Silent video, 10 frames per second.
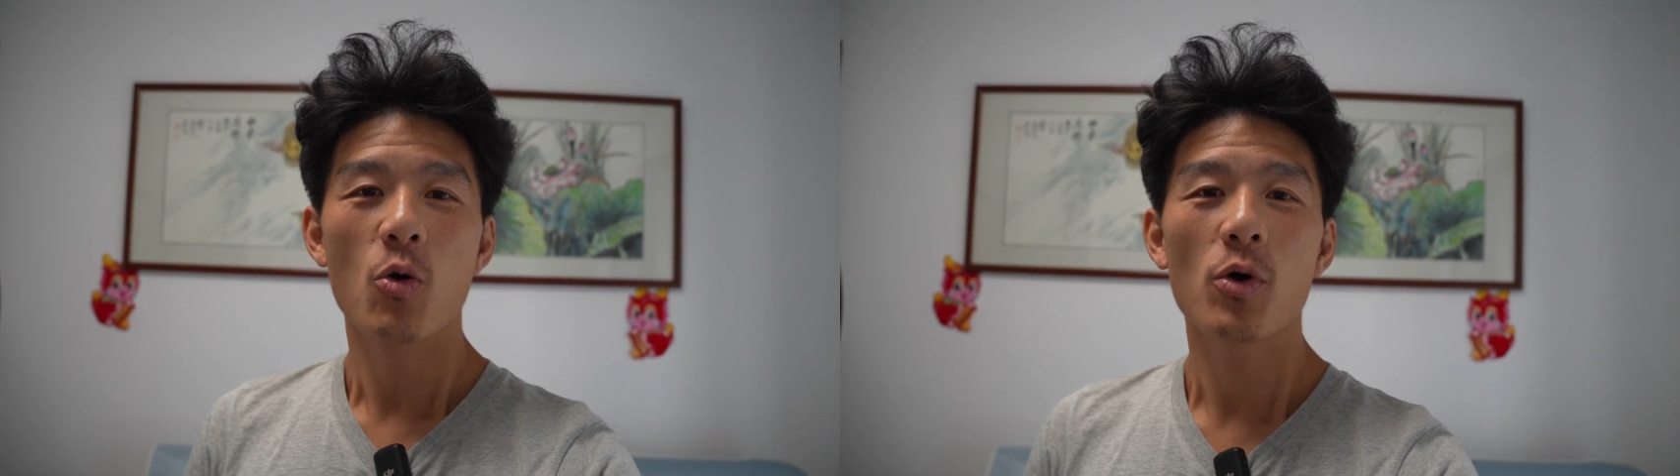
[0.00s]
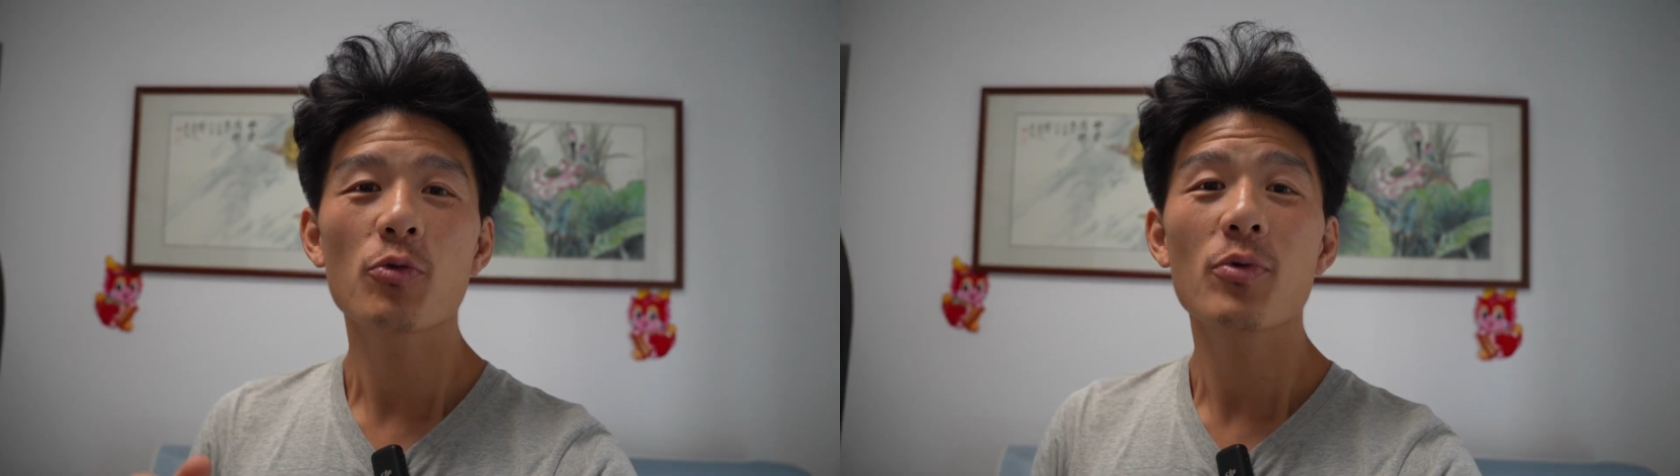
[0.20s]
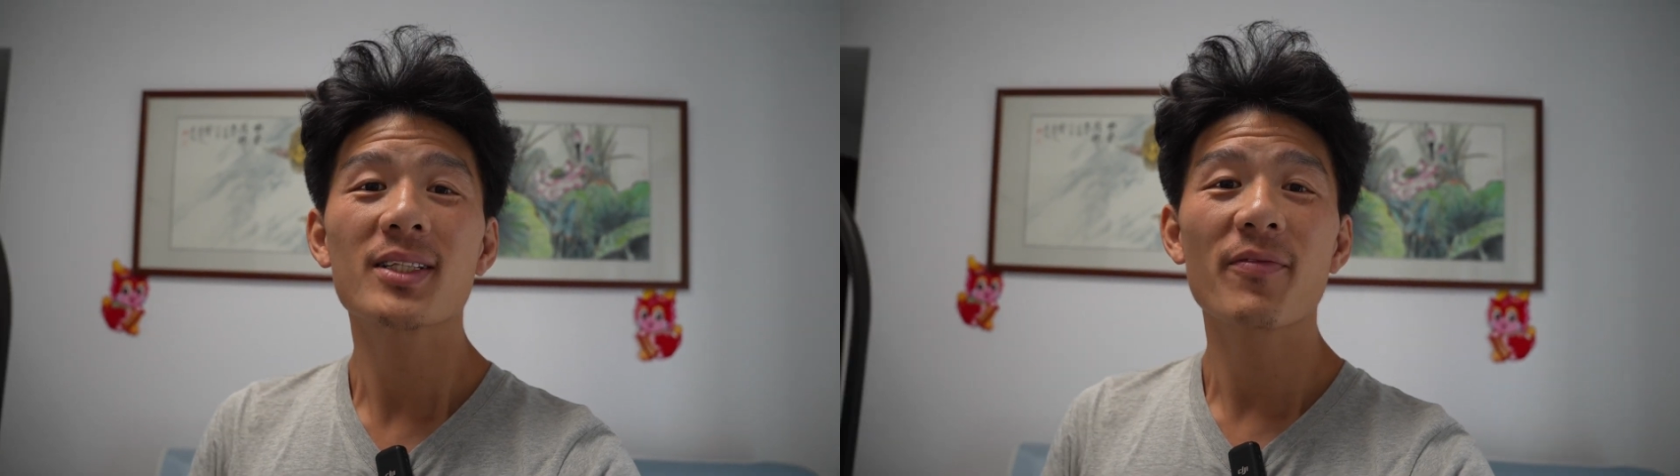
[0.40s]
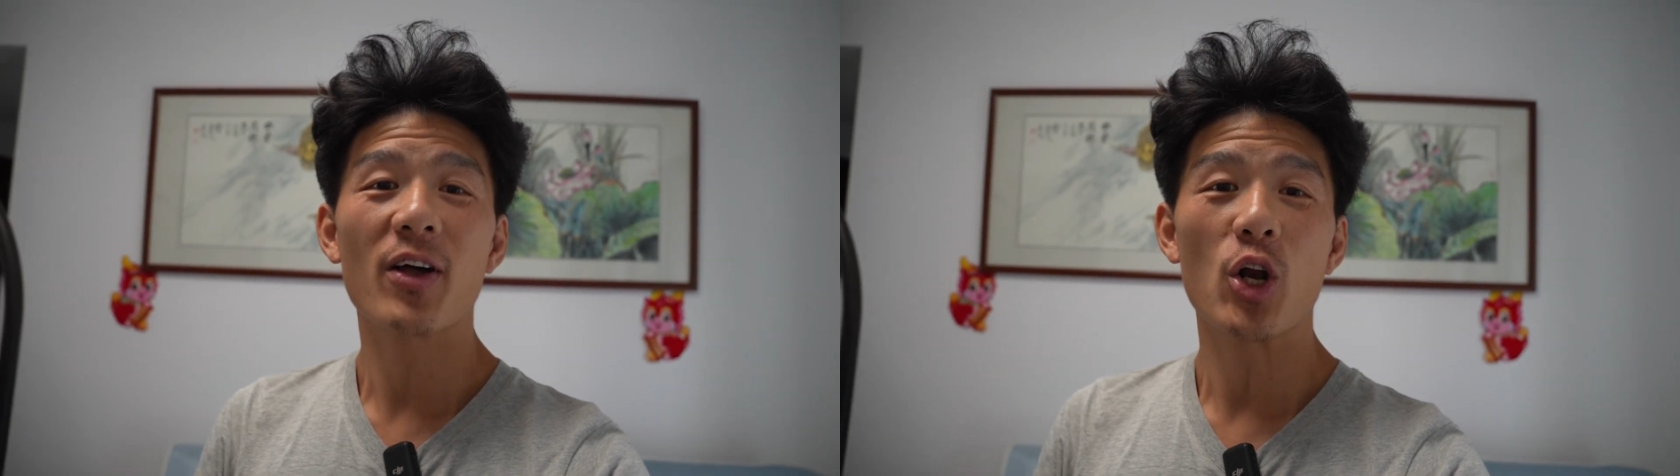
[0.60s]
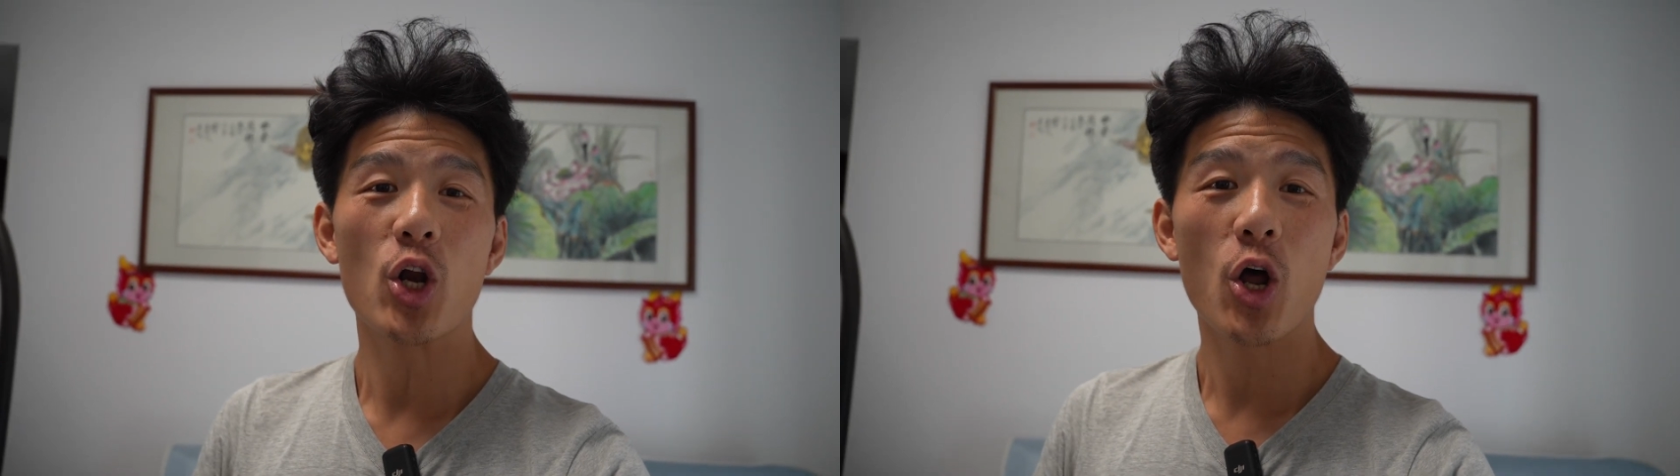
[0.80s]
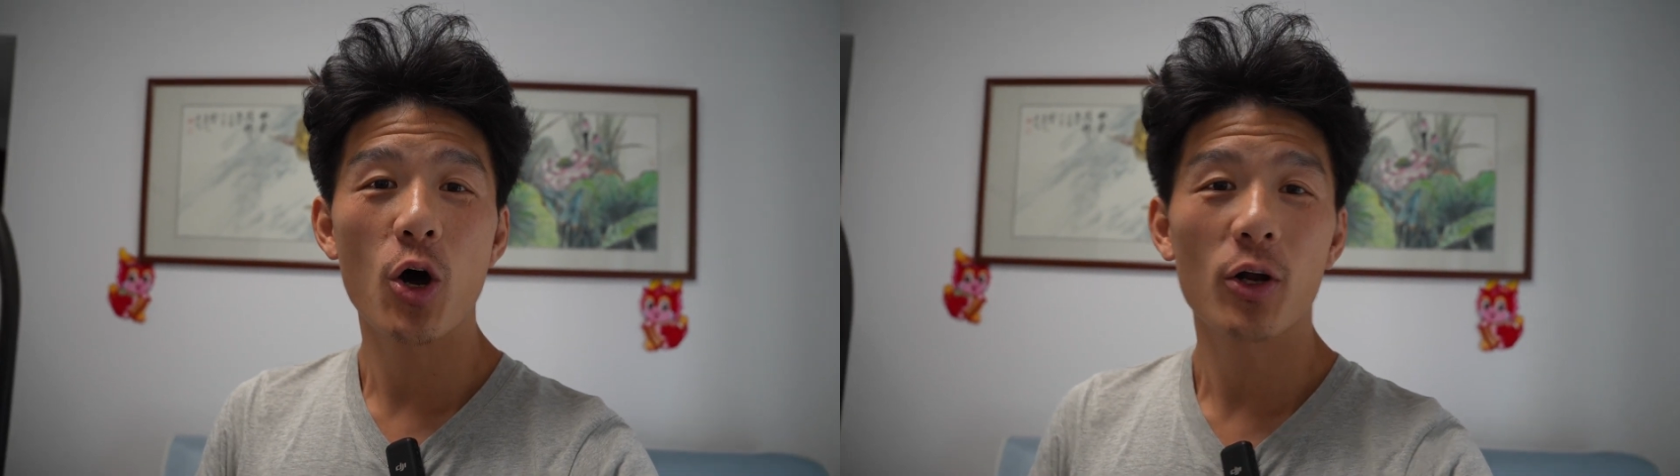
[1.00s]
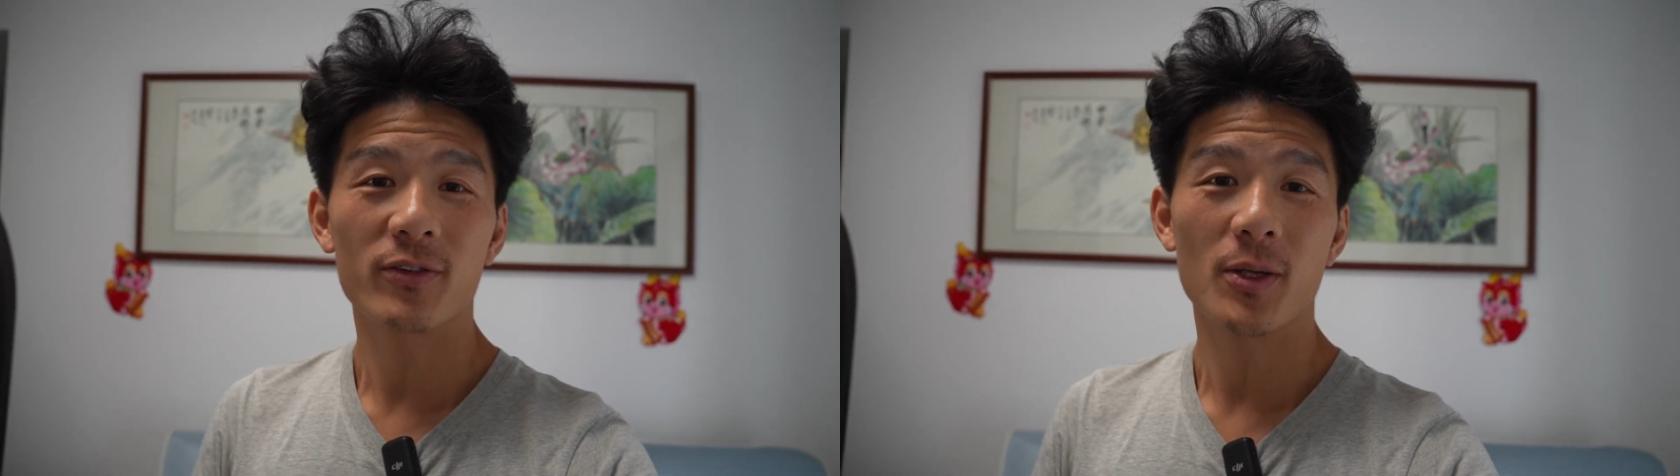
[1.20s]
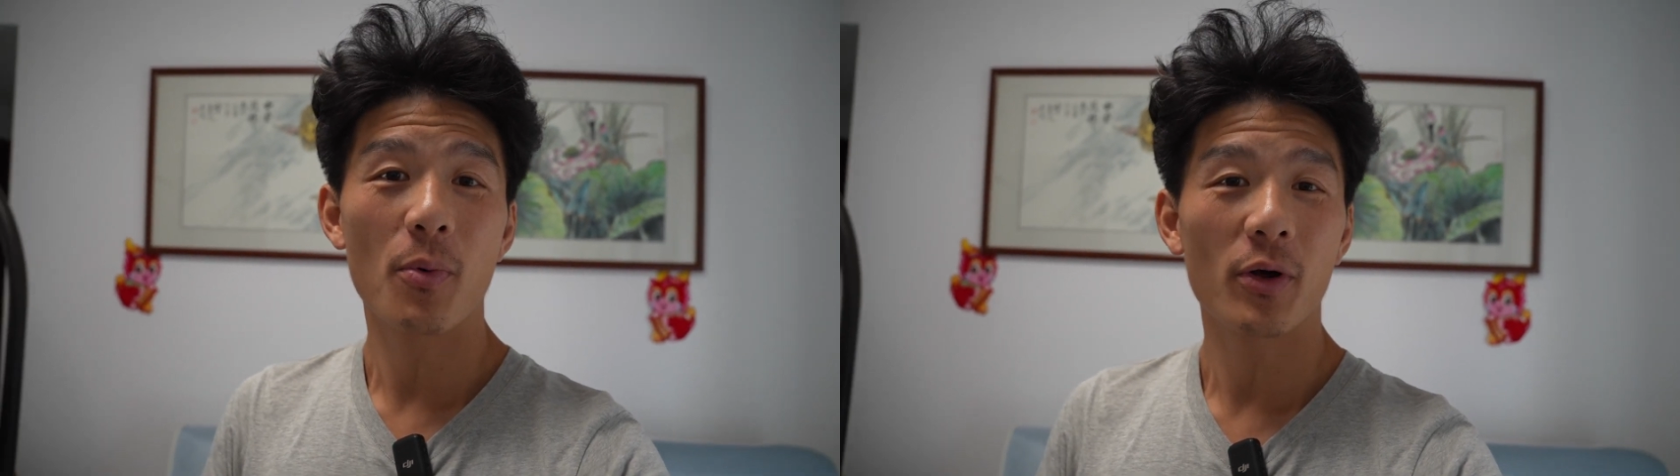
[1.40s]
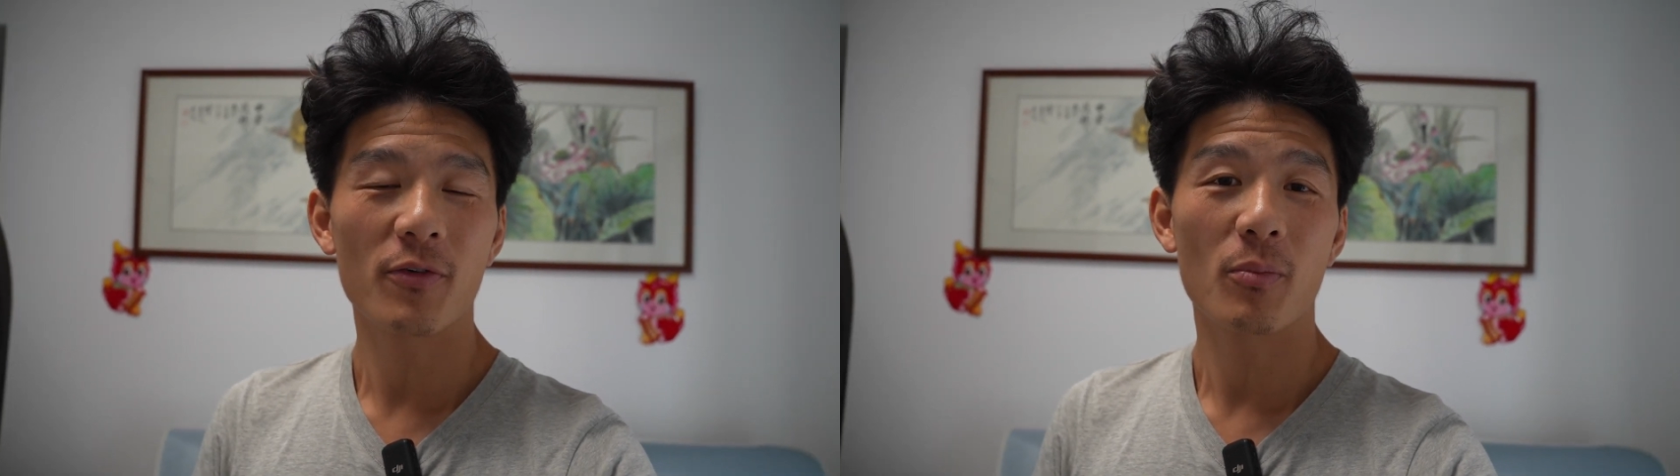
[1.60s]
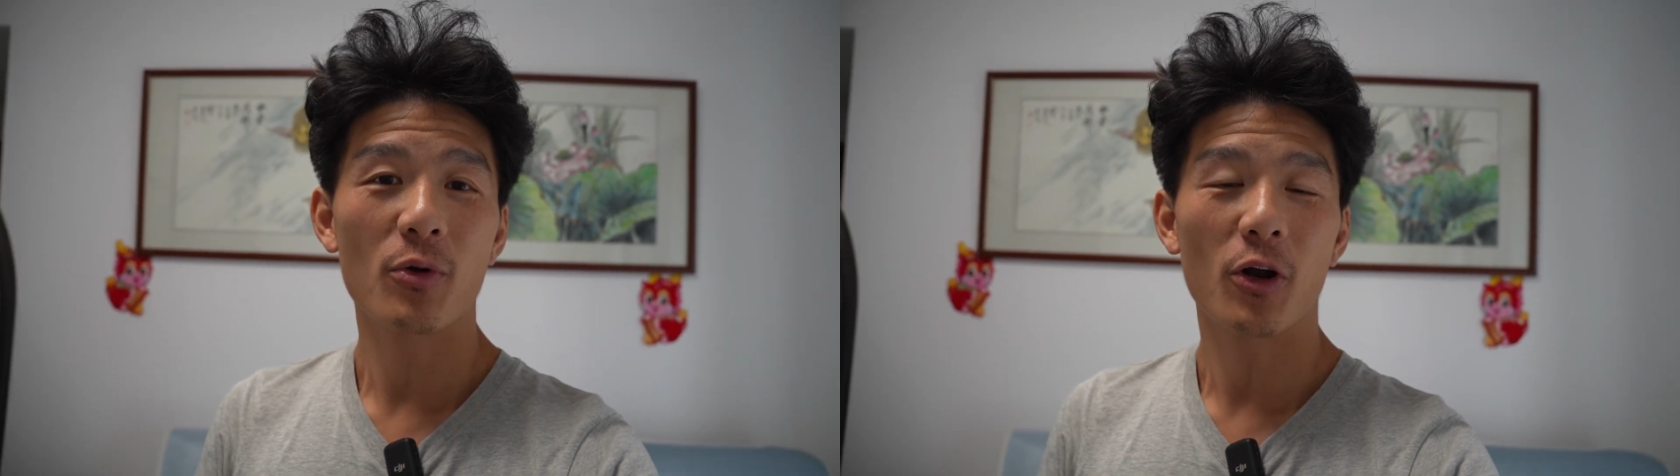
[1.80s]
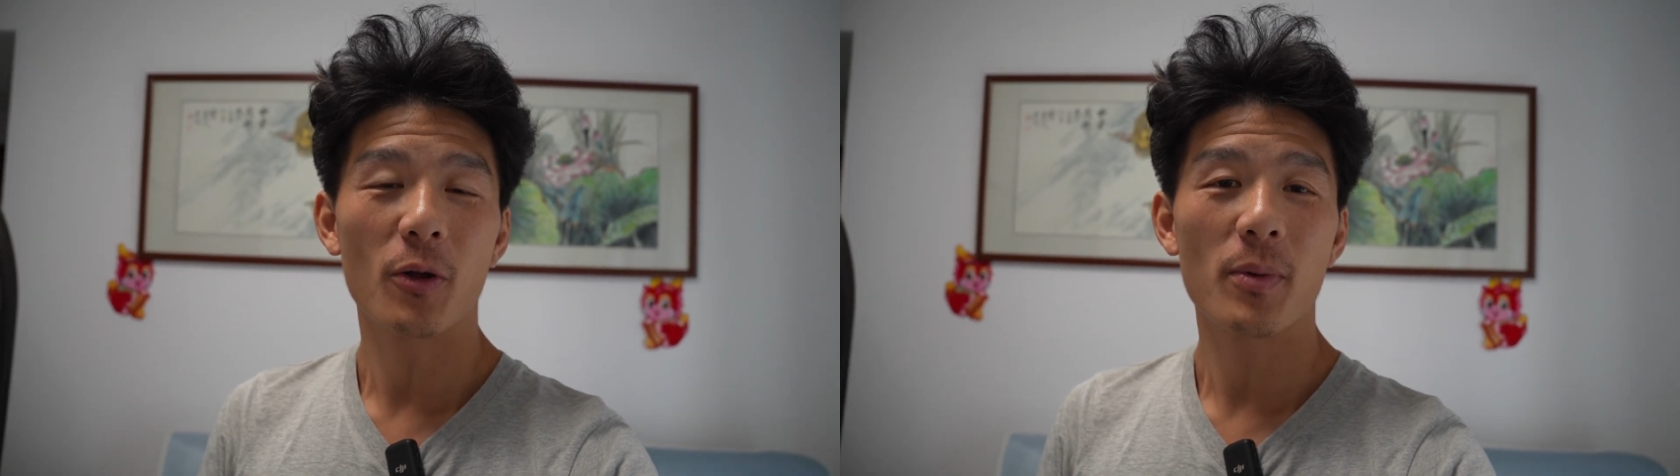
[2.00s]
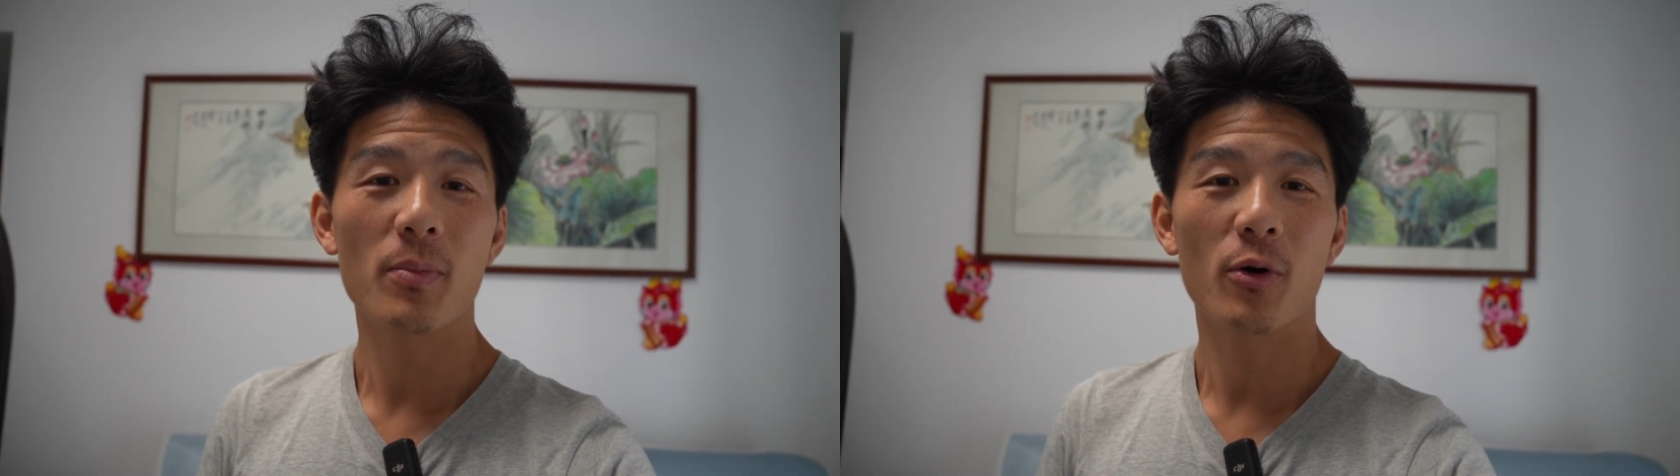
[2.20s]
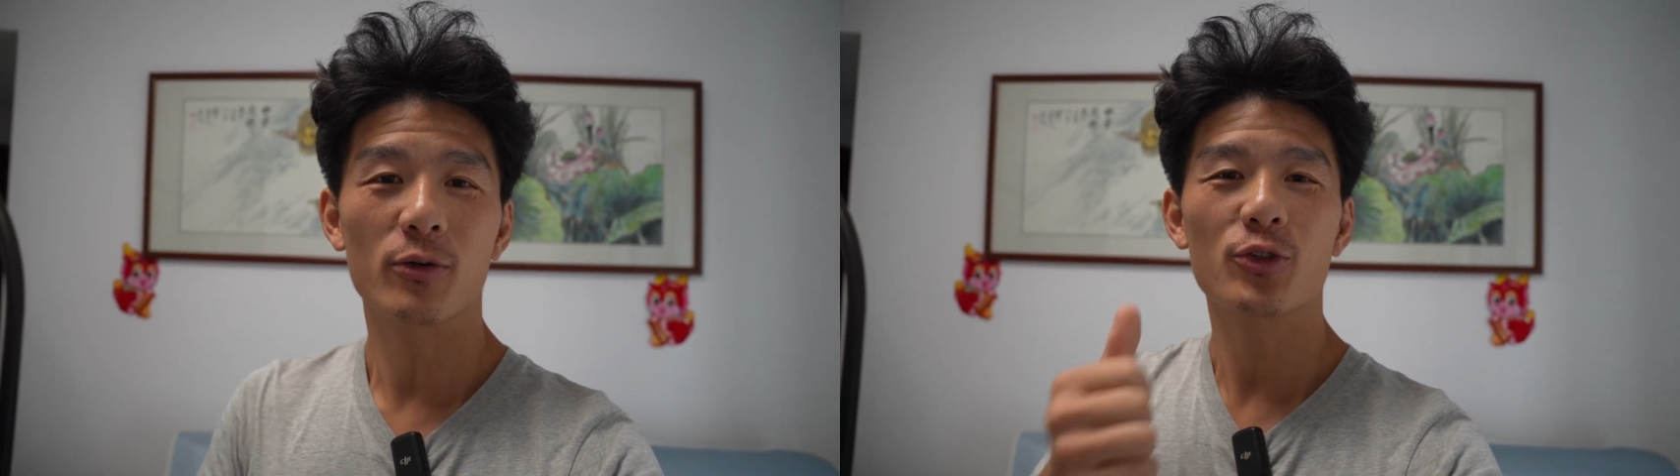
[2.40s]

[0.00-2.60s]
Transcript: which received a lot of support from a lot of people,